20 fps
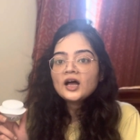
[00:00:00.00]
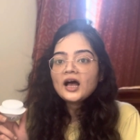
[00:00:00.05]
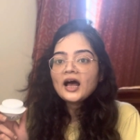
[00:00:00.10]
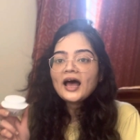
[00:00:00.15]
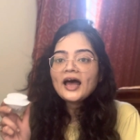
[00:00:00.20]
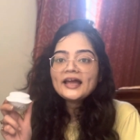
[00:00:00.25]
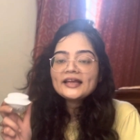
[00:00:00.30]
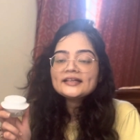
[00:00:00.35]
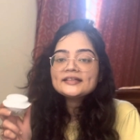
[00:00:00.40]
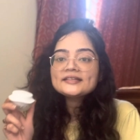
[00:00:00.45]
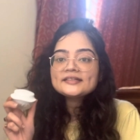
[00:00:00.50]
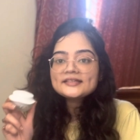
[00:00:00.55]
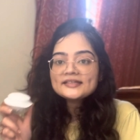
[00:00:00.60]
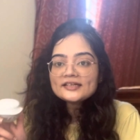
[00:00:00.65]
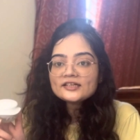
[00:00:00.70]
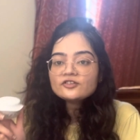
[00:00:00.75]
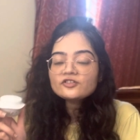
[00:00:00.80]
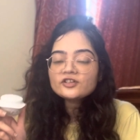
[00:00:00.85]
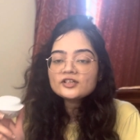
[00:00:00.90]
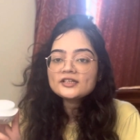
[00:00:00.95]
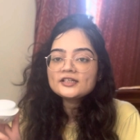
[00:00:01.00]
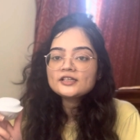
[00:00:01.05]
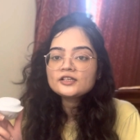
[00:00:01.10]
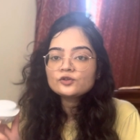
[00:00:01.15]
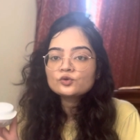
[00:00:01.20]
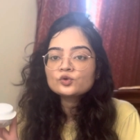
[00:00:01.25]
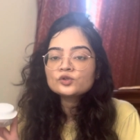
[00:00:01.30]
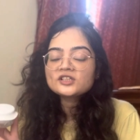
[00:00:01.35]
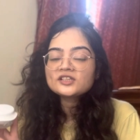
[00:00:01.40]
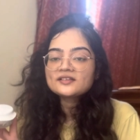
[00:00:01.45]
I did really
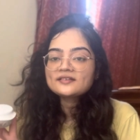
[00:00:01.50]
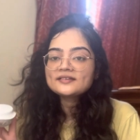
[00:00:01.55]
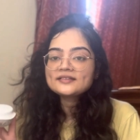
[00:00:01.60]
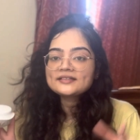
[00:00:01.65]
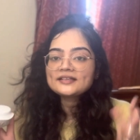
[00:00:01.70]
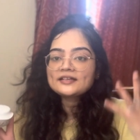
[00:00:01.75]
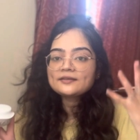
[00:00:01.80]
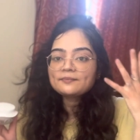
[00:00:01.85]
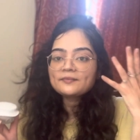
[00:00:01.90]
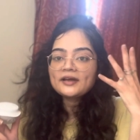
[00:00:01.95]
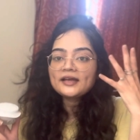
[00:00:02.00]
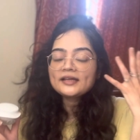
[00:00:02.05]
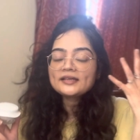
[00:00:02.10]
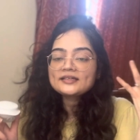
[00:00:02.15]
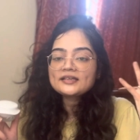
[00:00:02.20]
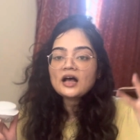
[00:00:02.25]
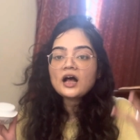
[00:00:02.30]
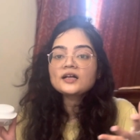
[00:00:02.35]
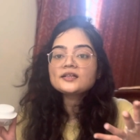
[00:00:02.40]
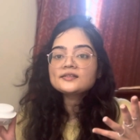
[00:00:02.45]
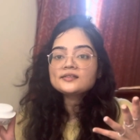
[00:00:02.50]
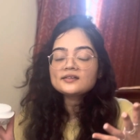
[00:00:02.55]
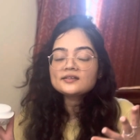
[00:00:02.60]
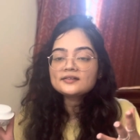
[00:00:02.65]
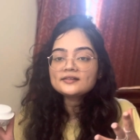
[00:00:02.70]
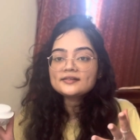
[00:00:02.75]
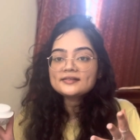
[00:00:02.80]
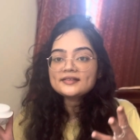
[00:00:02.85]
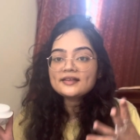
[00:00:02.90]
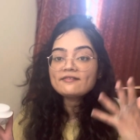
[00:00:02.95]
notice that my dark
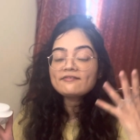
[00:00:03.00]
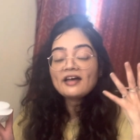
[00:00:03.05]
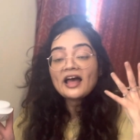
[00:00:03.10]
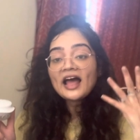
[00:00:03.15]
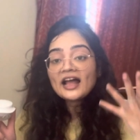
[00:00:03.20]
circles have